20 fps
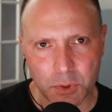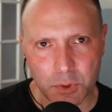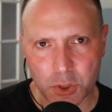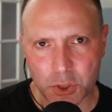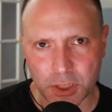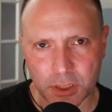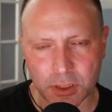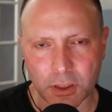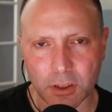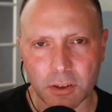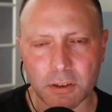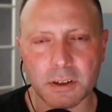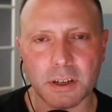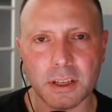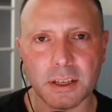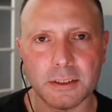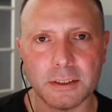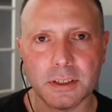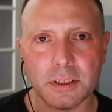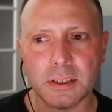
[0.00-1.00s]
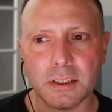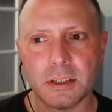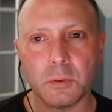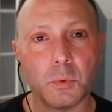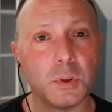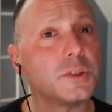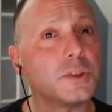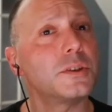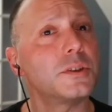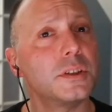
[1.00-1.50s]
machine learning,
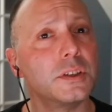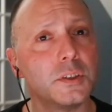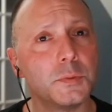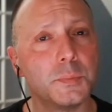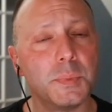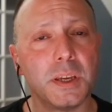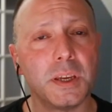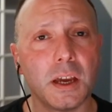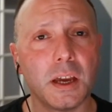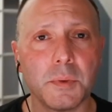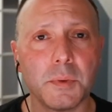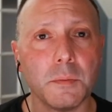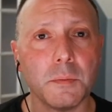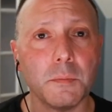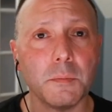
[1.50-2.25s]
which is becoming